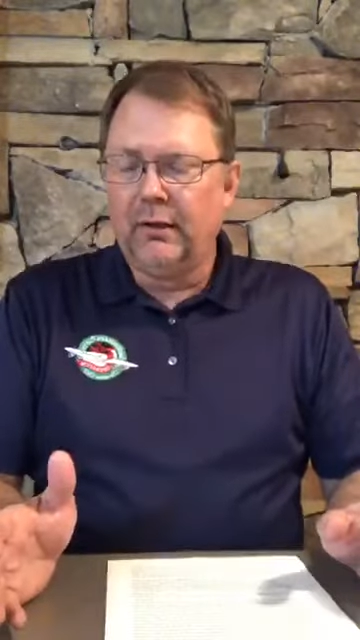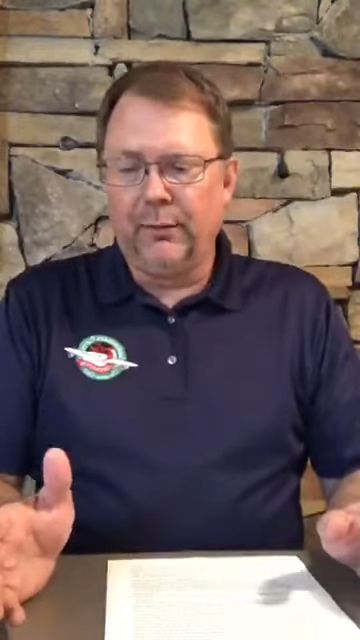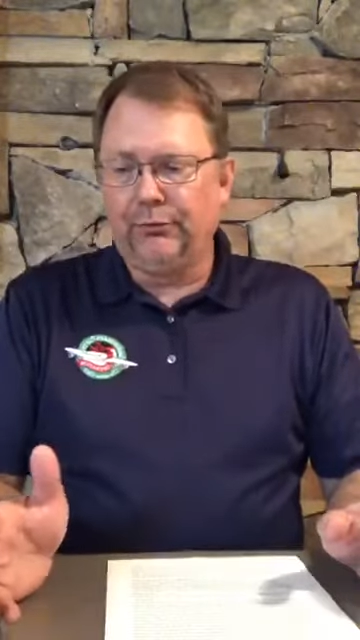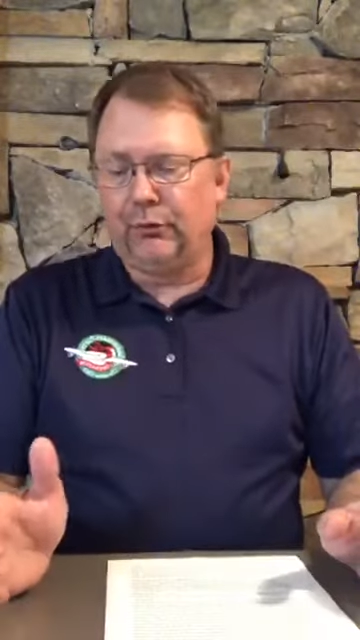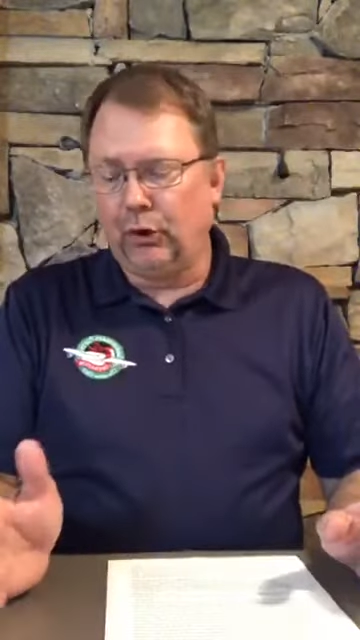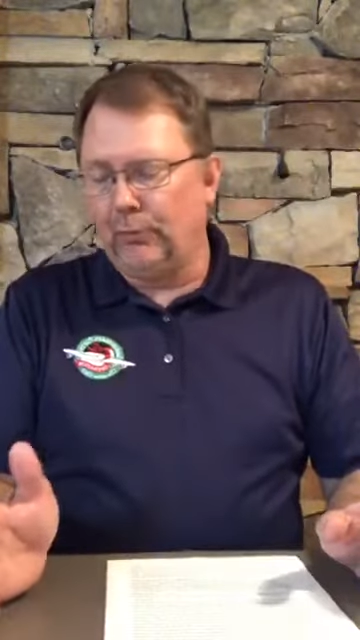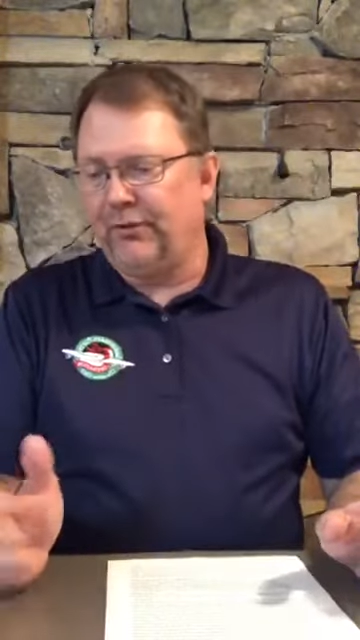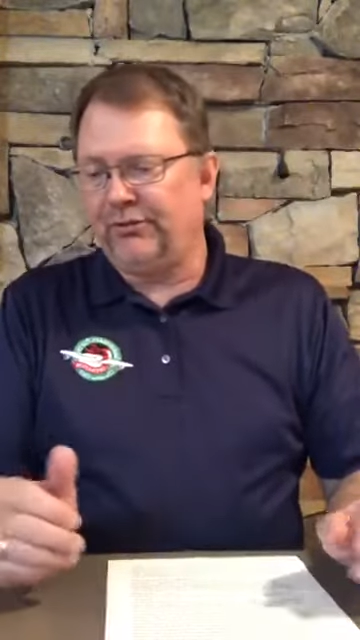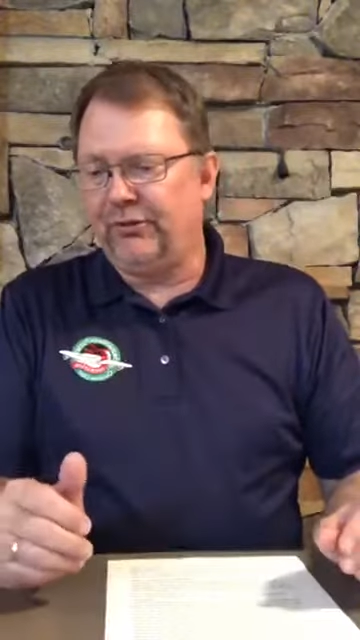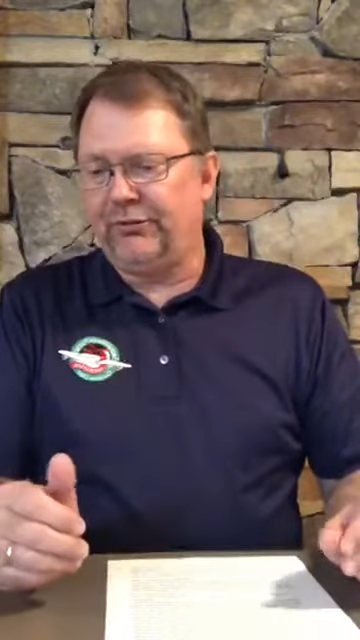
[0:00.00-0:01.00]
He was a
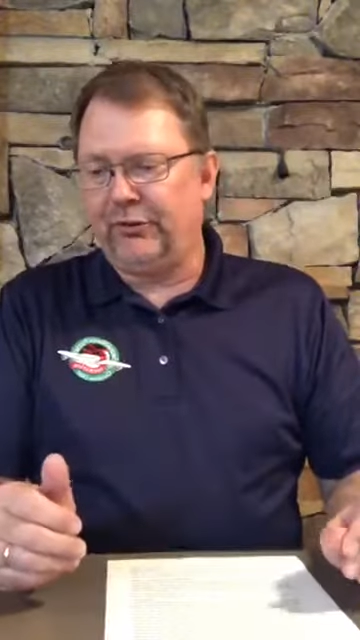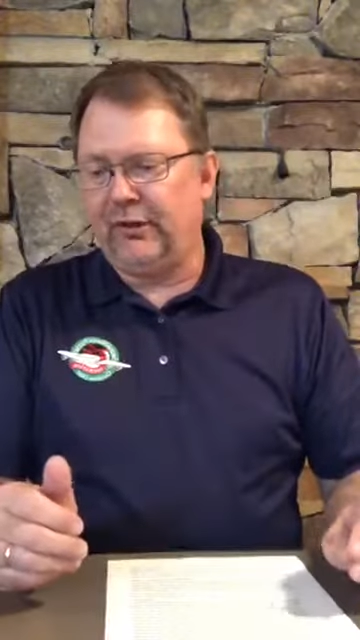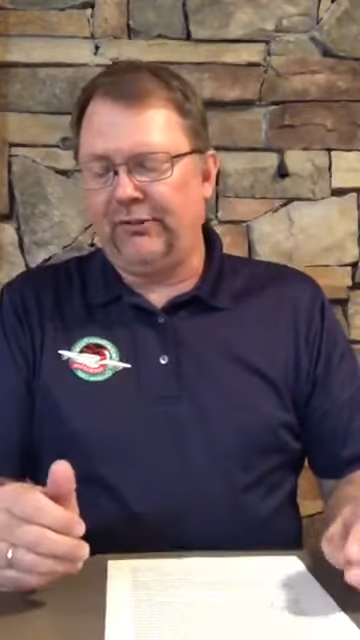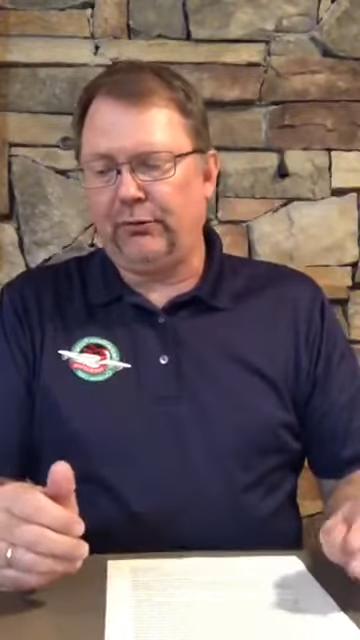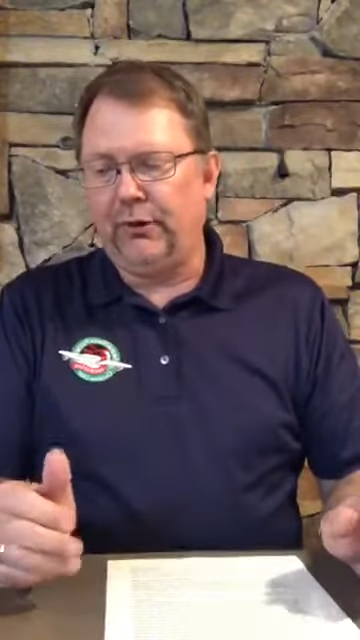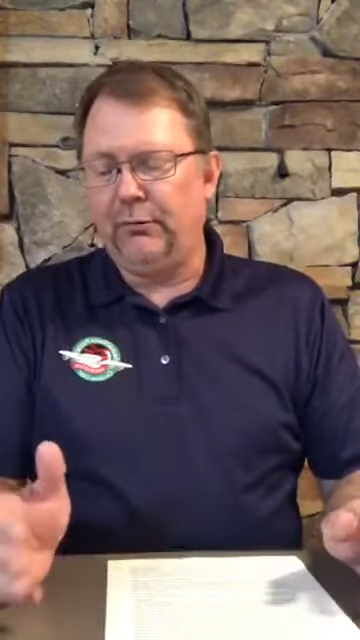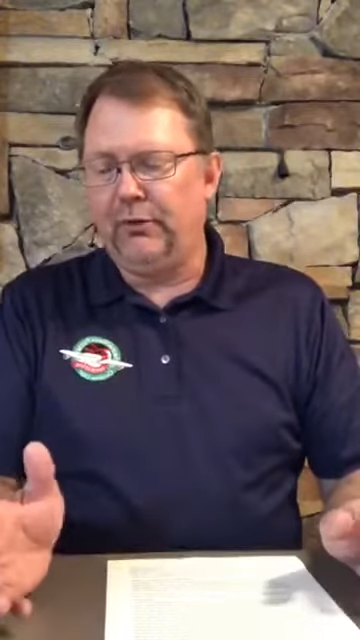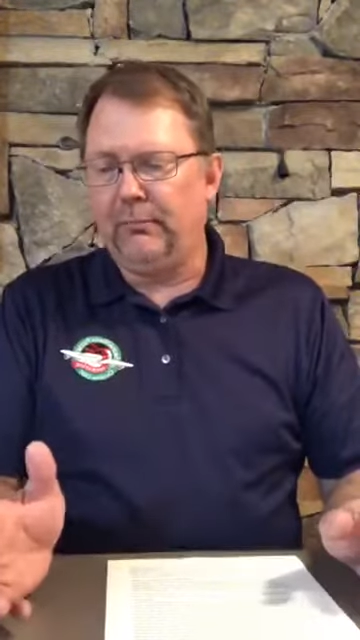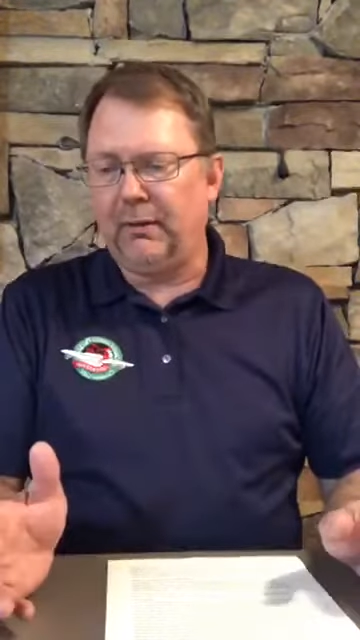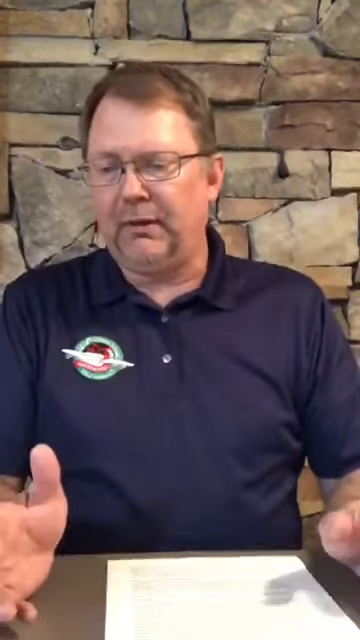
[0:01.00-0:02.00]
Roman centurion, so he would
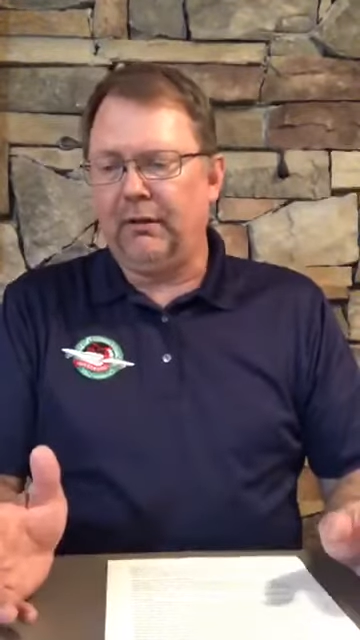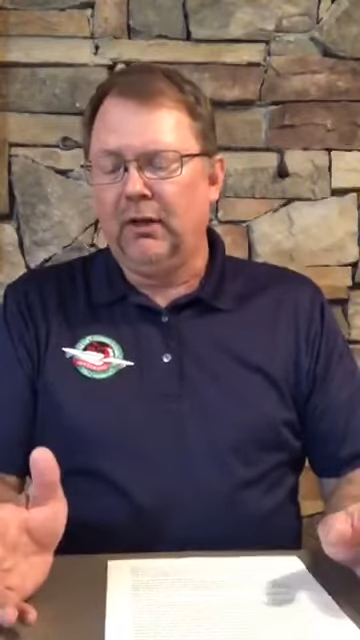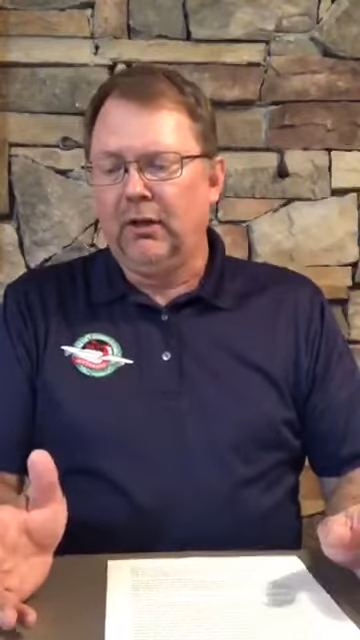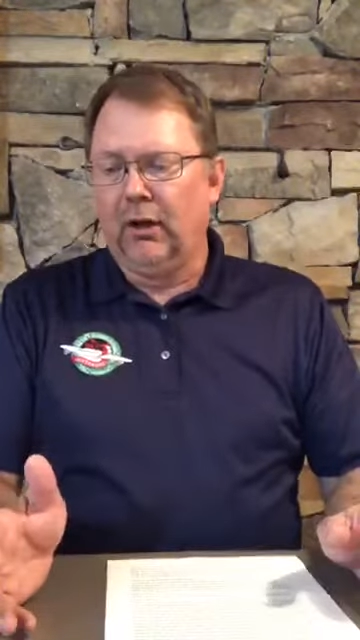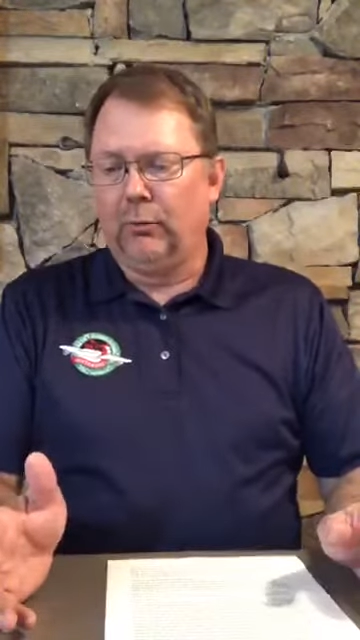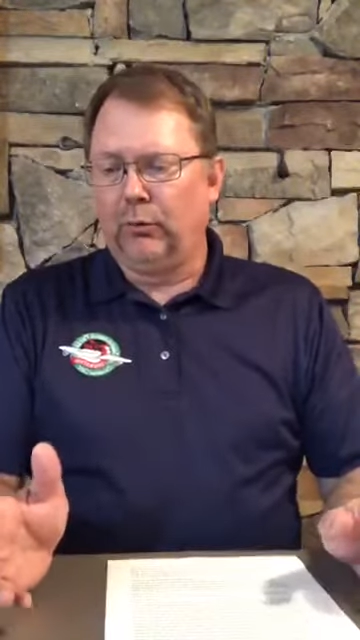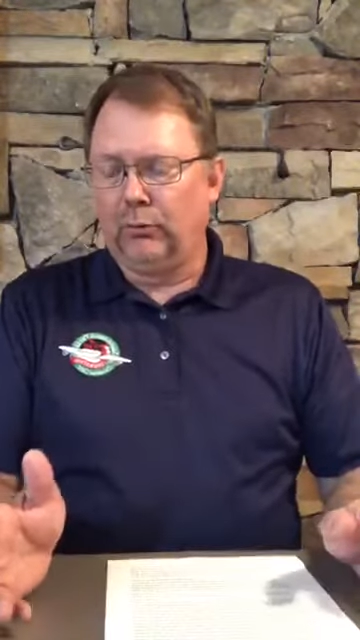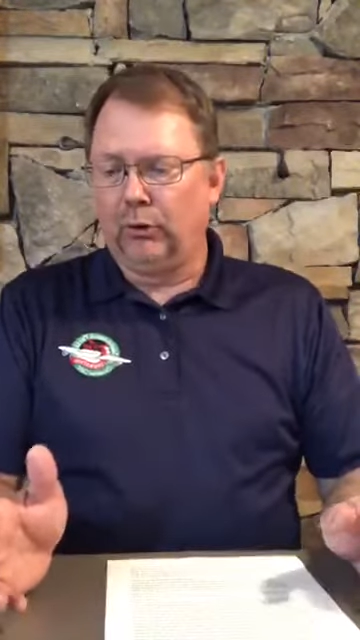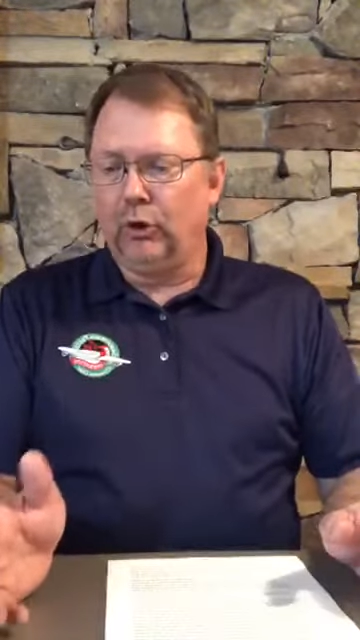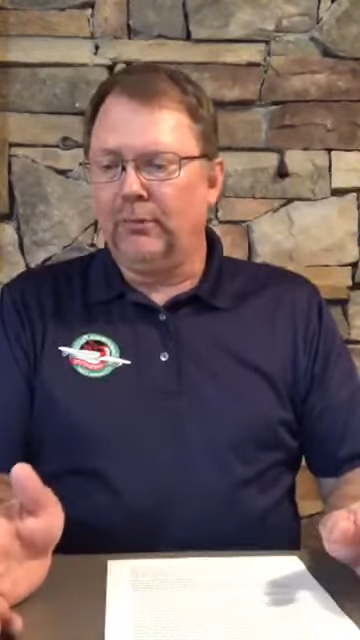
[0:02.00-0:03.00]
have been a
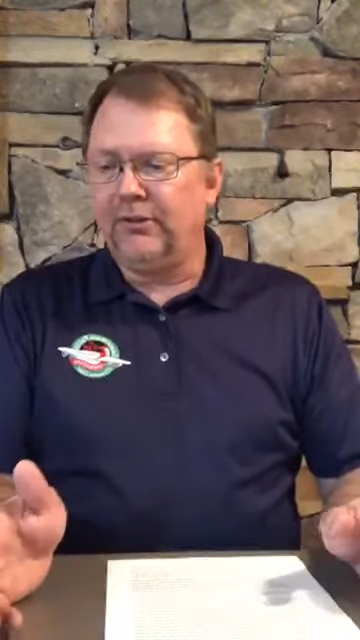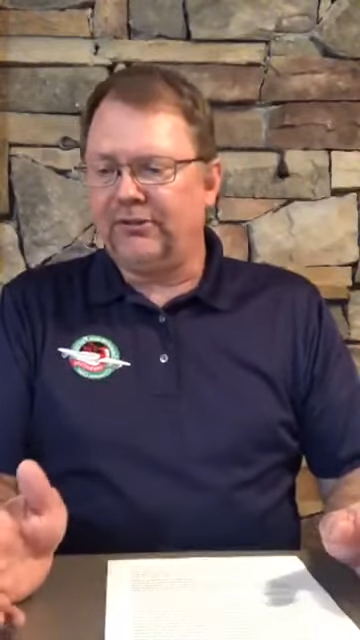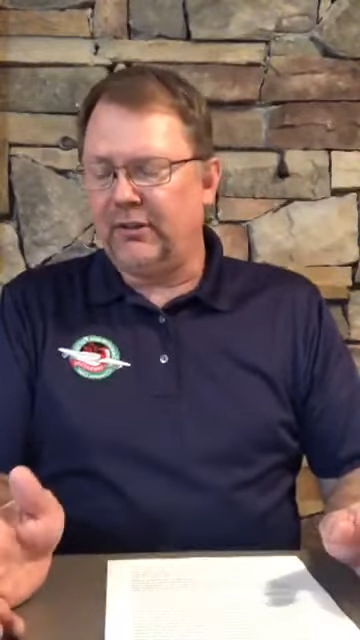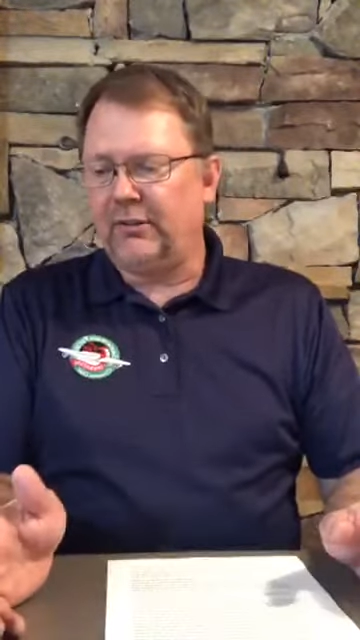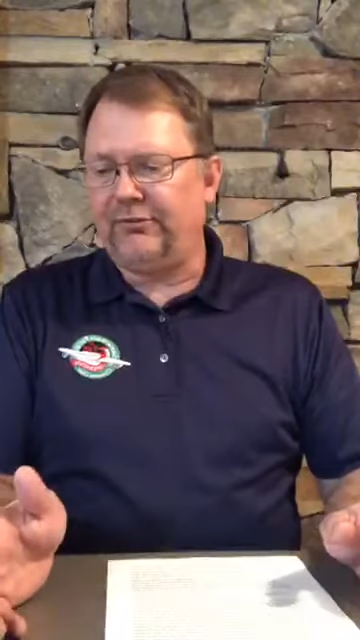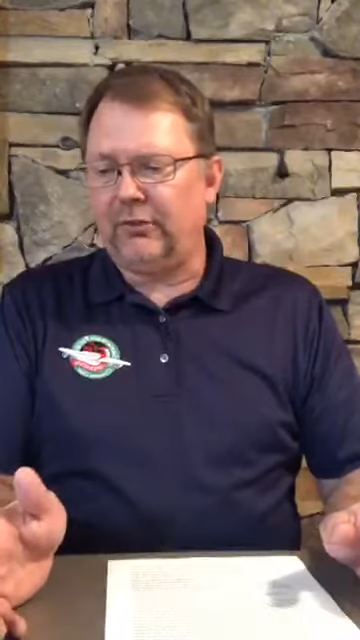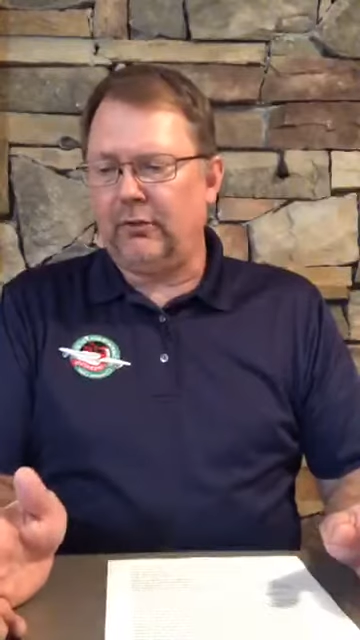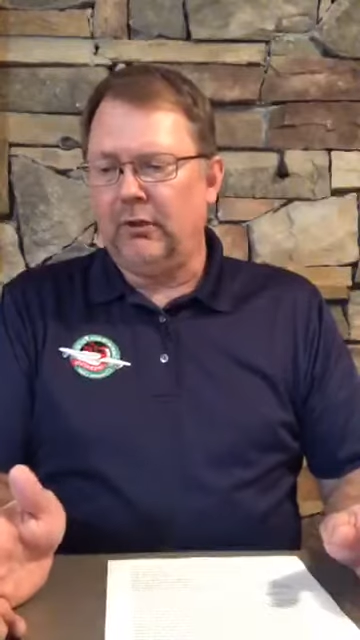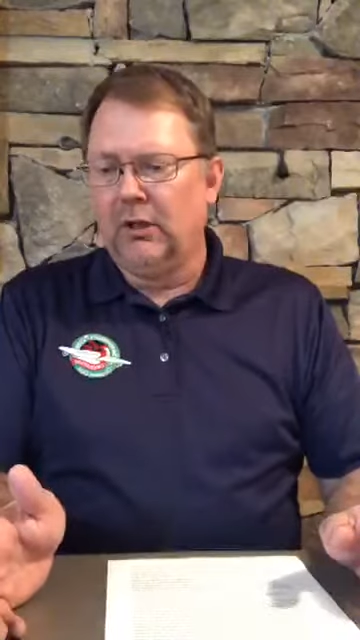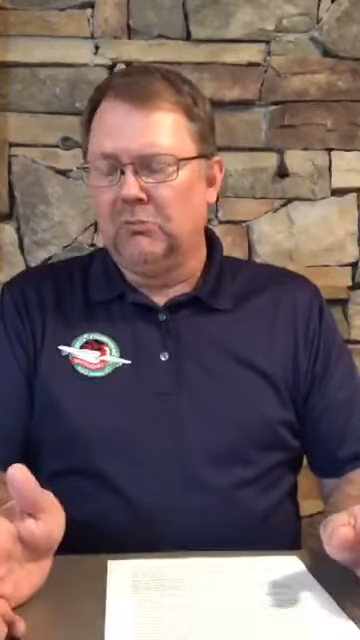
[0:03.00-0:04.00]
Roman citizen.